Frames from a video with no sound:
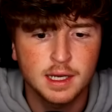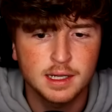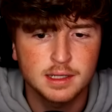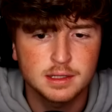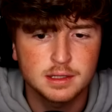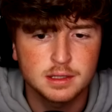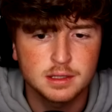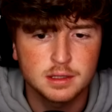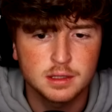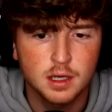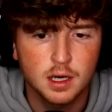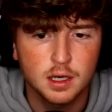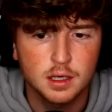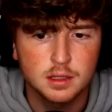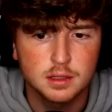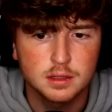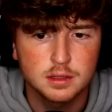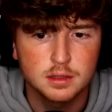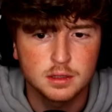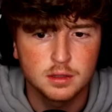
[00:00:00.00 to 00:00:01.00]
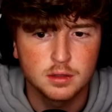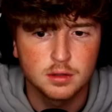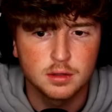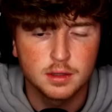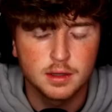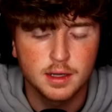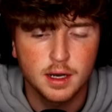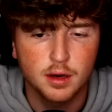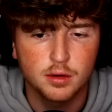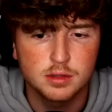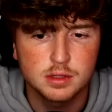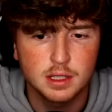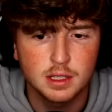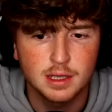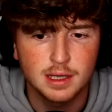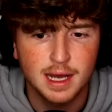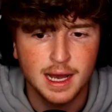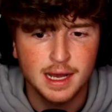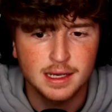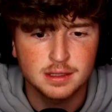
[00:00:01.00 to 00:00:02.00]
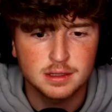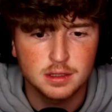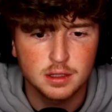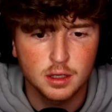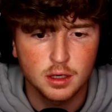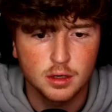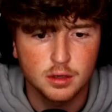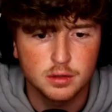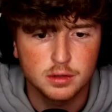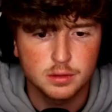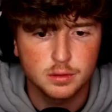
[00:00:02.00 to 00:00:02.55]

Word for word: that sucked, dude. That was the last go